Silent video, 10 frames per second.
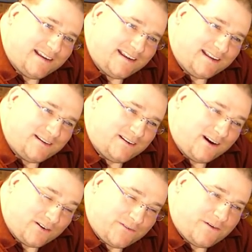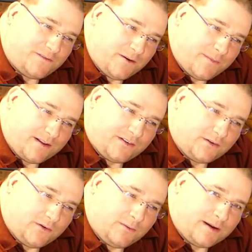in under 15 minutes
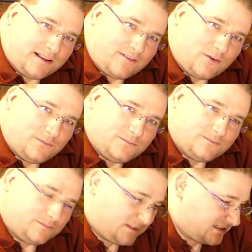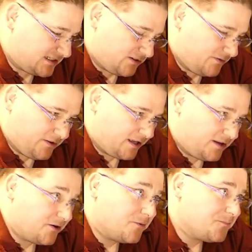including bed level. Cuz that's all you really got
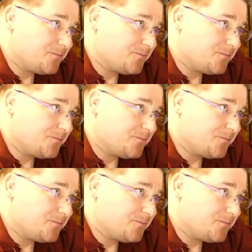to do.